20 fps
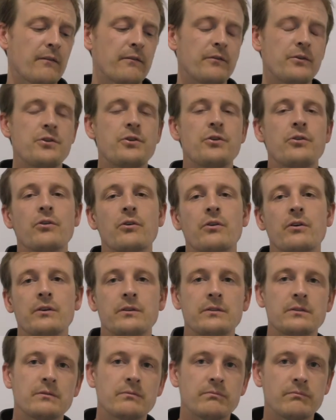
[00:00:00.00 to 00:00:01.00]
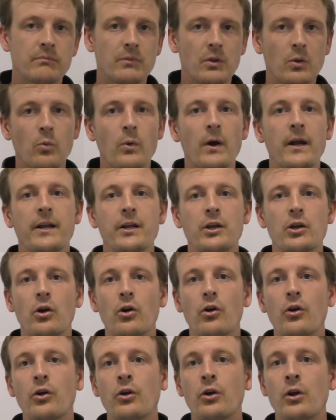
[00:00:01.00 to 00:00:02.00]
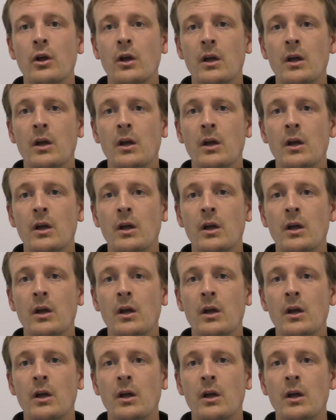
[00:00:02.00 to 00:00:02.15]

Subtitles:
Fujiro is the way to go,